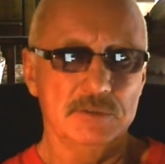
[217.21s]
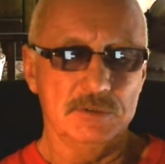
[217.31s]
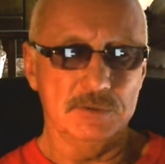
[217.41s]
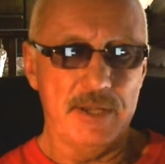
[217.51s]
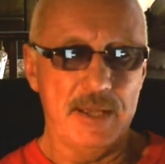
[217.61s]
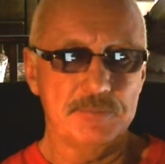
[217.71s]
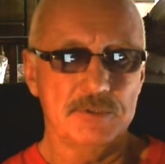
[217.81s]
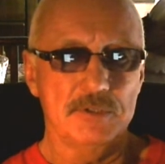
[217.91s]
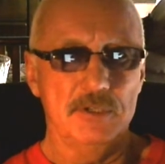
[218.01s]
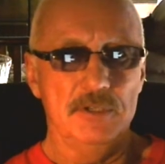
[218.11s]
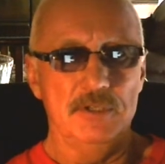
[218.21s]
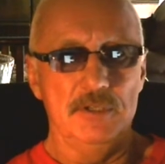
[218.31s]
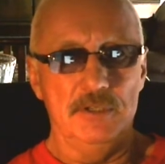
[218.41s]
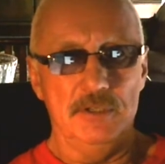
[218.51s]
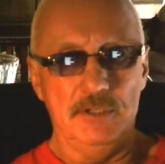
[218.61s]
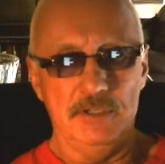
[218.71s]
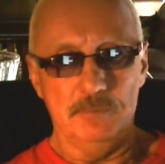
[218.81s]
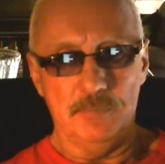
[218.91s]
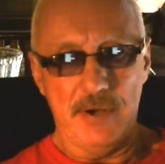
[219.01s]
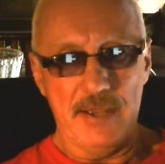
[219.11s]
reps
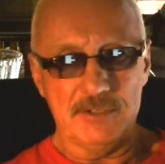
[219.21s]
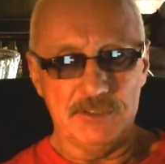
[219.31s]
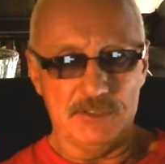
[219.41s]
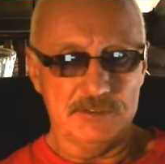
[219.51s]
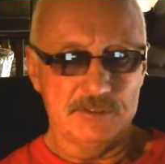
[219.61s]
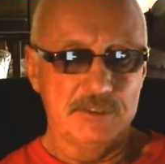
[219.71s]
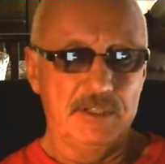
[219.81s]
in practice?